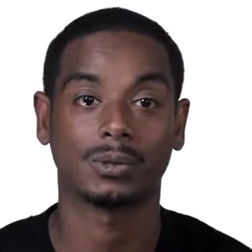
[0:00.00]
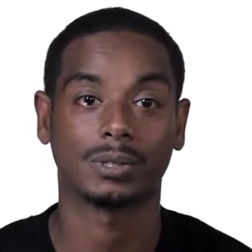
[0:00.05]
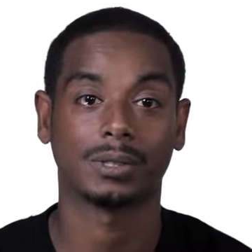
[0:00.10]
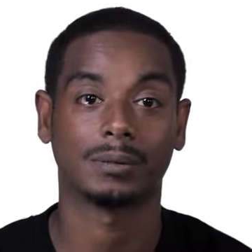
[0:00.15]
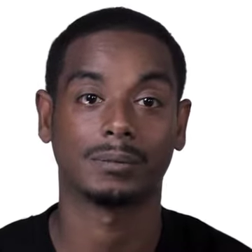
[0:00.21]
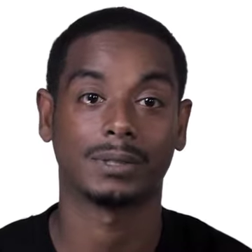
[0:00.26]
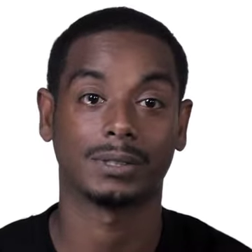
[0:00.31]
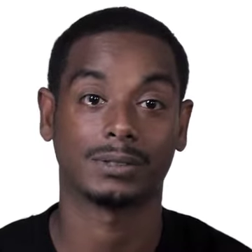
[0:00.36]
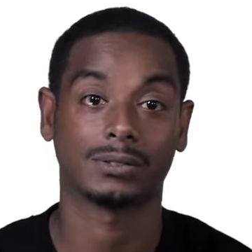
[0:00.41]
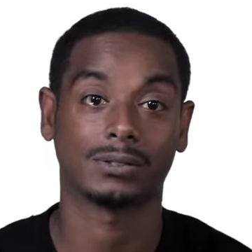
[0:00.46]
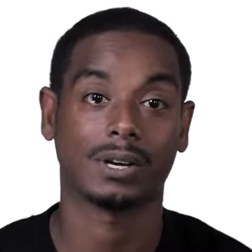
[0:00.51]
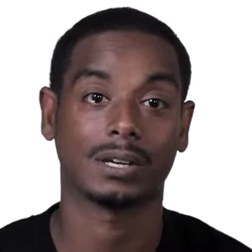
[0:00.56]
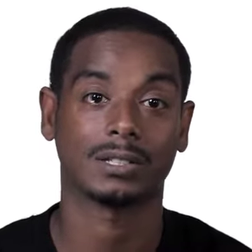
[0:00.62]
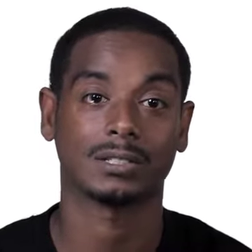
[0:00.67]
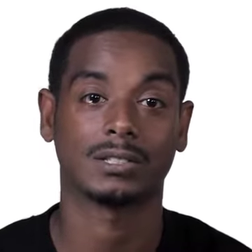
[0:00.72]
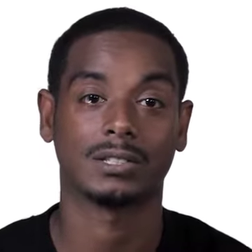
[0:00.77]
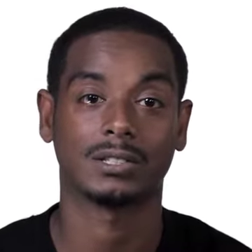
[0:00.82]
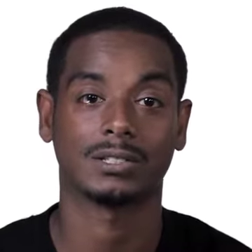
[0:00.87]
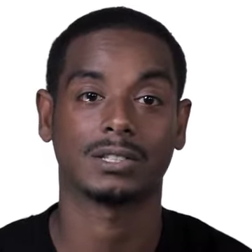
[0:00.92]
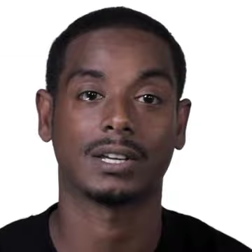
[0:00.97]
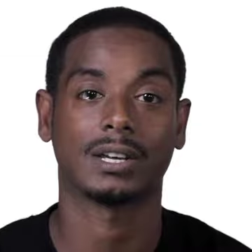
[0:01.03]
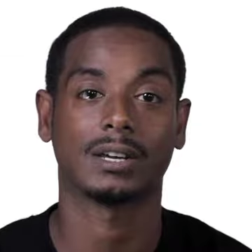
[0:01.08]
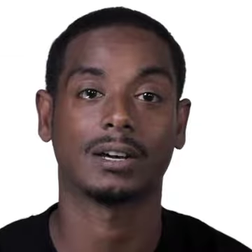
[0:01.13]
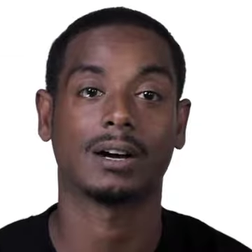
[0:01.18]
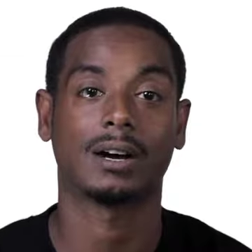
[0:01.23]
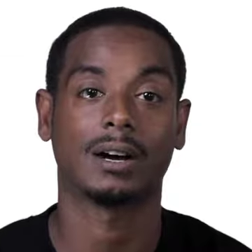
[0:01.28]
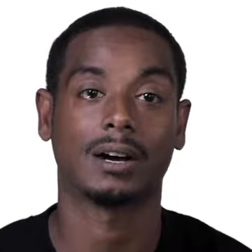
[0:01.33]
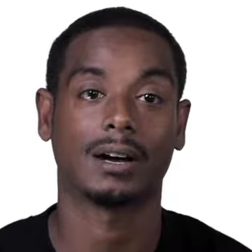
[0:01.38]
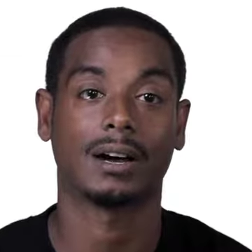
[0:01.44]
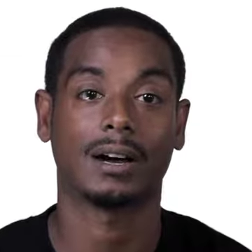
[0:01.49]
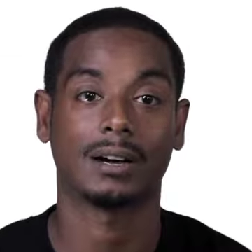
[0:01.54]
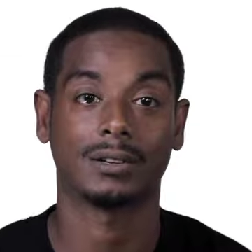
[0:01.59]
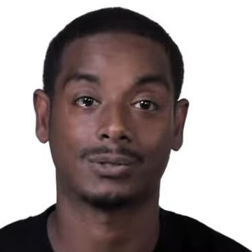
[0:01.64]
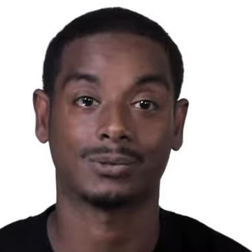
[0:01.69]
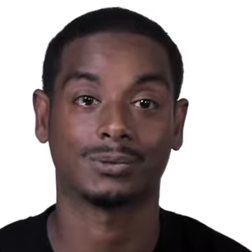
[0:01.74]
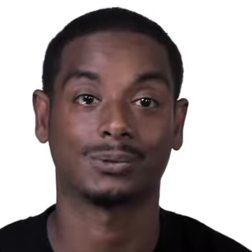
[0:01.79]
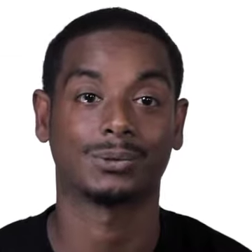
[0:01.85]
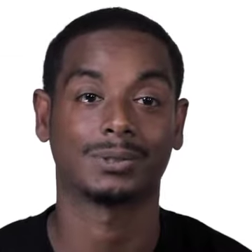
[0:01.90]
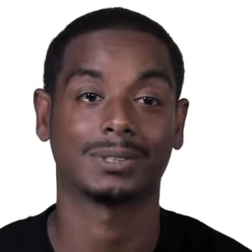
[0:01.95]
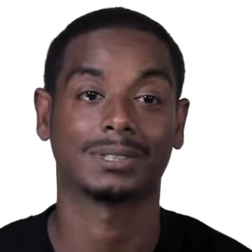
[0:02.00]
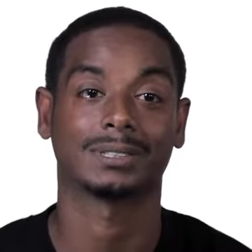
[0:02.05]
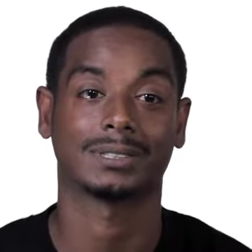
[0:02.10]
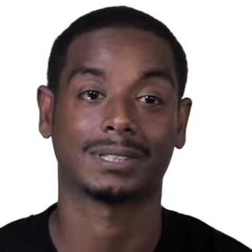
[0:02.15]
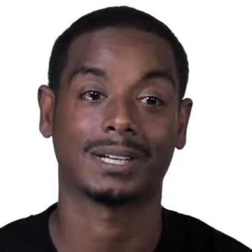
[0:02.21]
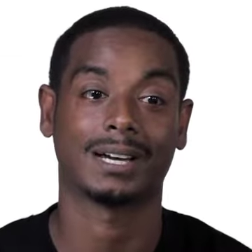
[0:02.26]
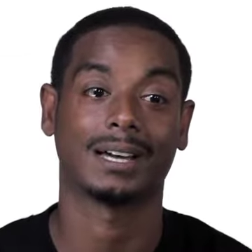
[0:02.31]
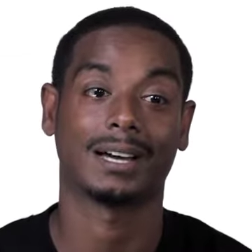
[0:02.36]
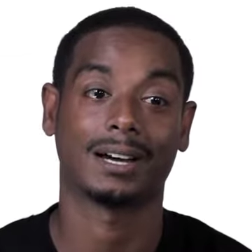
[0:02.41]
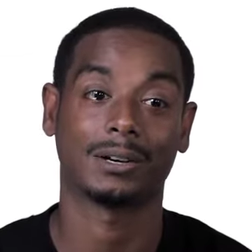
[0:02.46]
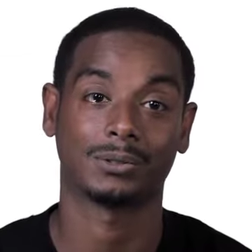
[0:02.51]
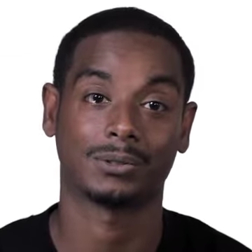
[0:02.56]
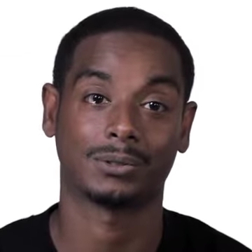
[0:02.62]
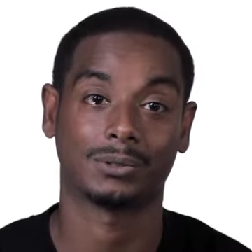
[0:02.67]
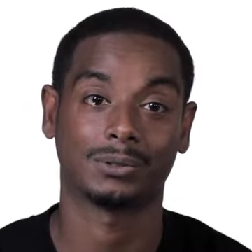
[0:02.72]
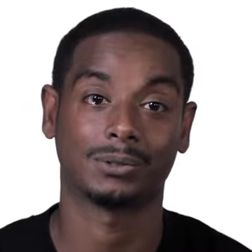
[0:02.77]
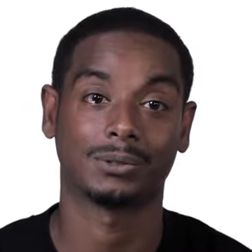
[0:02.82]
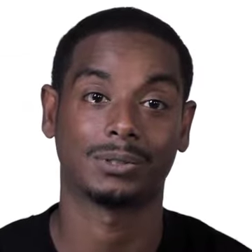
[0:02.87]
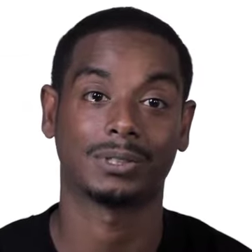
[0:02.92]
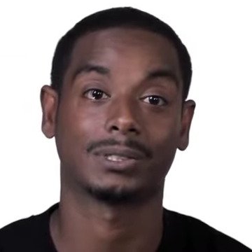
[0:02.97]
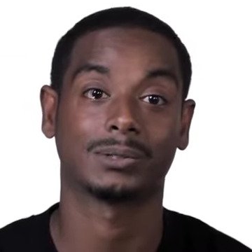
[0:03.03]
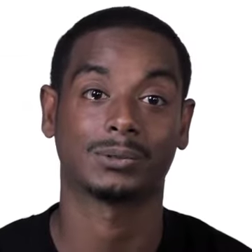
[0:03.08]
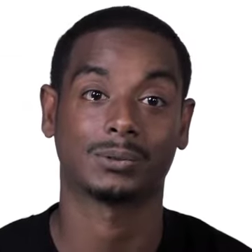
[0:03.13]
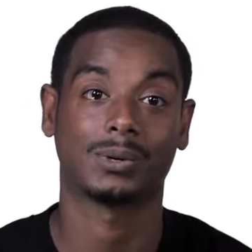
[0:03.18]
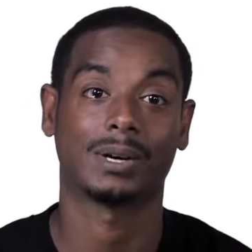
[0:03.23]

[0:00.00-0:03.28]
and to actually say, I taught this guy how to do this one,